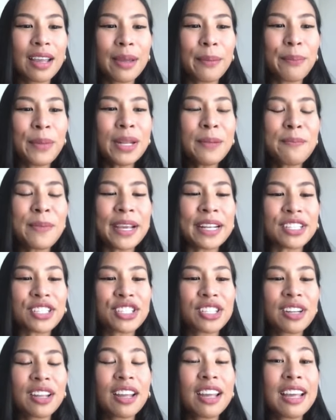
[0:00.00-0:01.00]
Mid pitch,
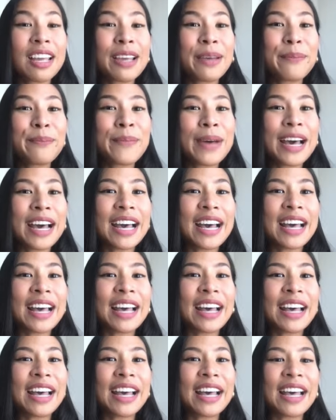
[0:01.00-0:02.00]

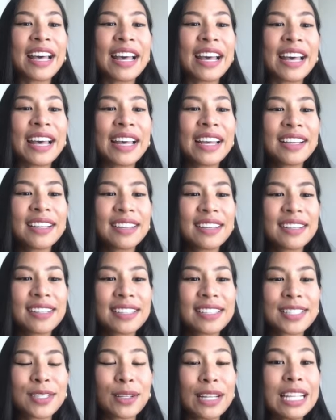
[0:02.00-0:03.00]
ma.
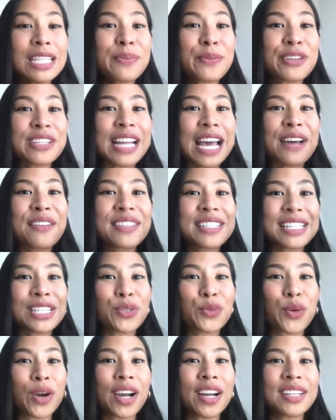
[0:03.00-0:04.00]
So let's pronounce this
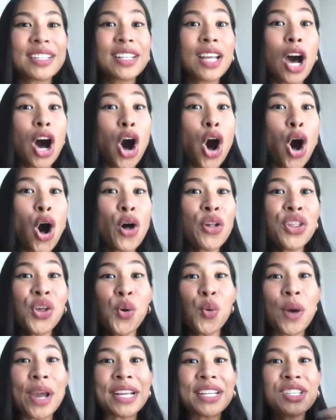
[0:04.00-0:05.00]
word all the
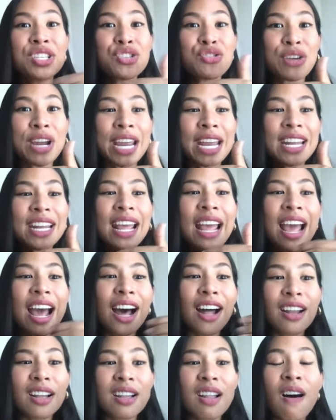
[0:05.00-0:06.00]
way straight
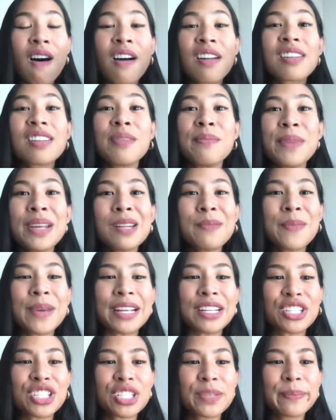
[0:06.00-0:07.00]
along the mid
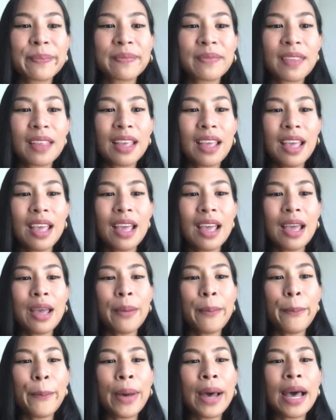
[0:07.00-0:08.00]
pitch.
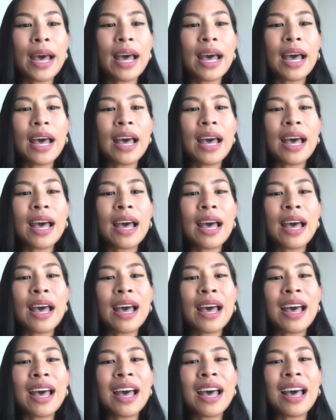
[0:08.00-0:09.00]

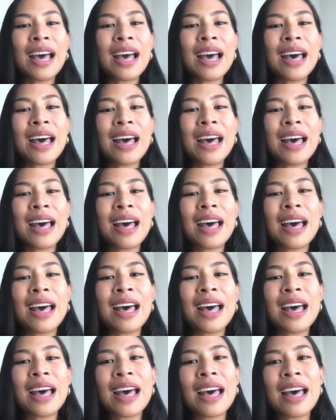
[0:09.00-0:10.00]

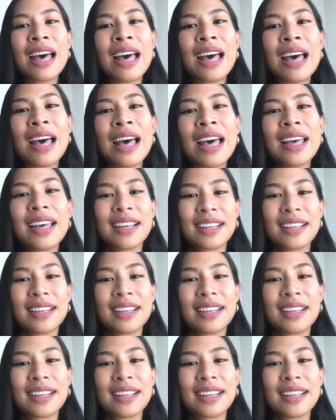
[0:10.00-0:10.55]
Ma.